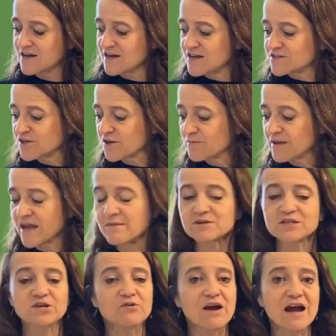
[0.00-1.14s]
So you'll be able to
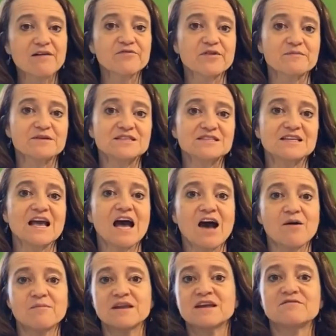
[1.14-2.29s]
graph them and see how
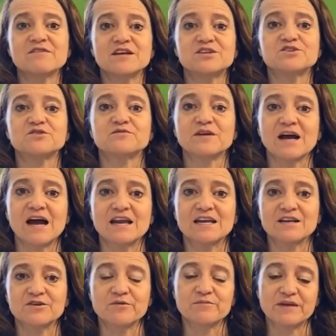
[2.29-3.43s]
many of each you've got
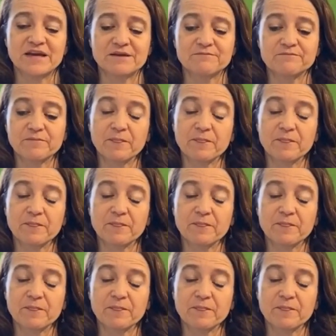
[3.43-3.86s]
in your bin.